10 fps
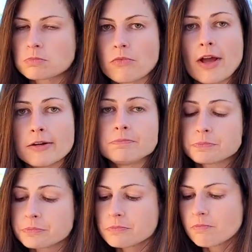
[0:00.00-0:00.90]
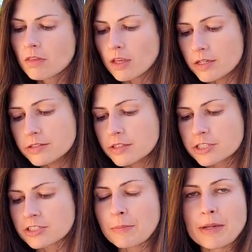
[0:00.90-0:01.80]
Yeah, it's
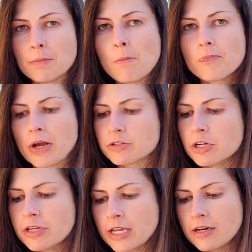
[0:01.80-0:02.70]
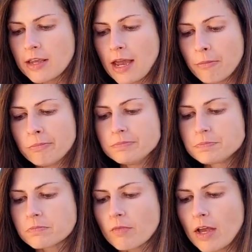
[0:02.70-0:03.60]
delicious. I mean, I'll totally get it again.
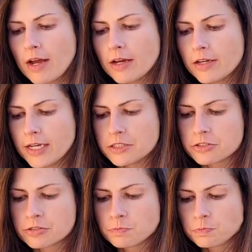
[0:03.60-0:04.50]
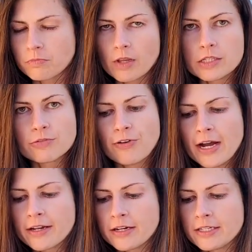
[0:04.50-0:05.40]
Uh, it's it's
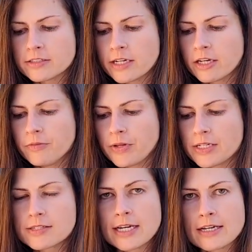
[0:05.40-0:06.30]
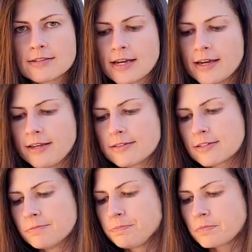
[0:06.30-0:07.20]
fun and it's like a nice snack size.
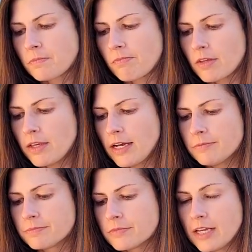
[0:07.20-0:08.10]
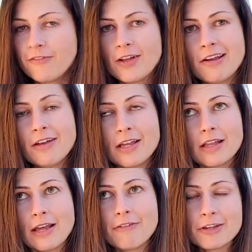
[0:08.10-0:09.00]
Yeah, if it,
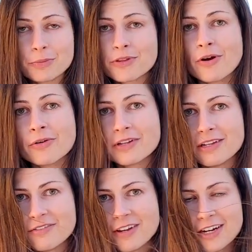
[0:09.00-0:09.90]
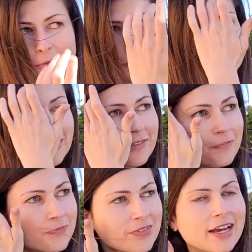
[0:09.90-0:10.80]
if this were the only vegan option here
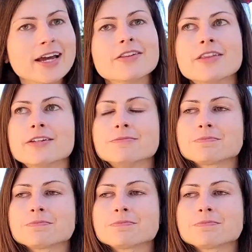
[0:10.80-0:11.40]
at the